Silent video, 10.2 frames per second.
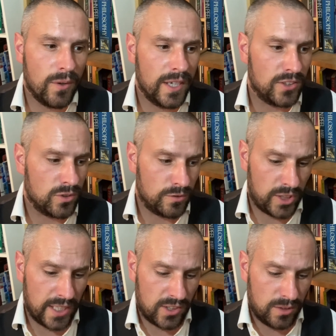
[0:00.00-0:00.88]
I sort of
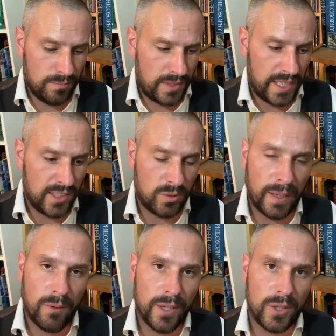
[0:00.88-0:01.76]
said some things
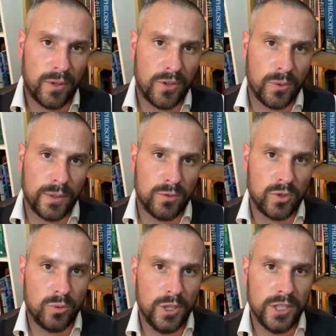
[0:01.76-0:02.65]
about whether I thought it was
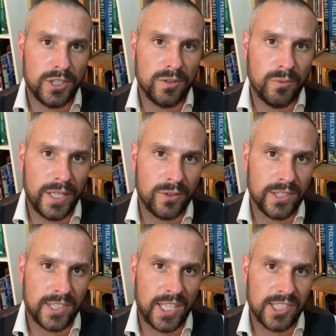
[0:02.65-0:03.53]
a word and whether
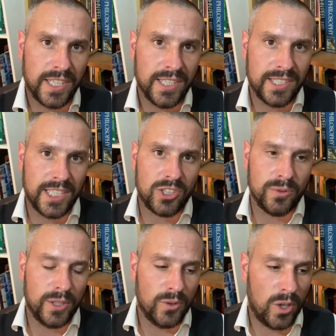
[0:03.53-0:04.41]
it's actually in the
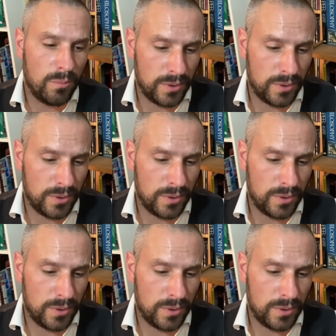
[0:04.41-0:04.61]
dictionary or not,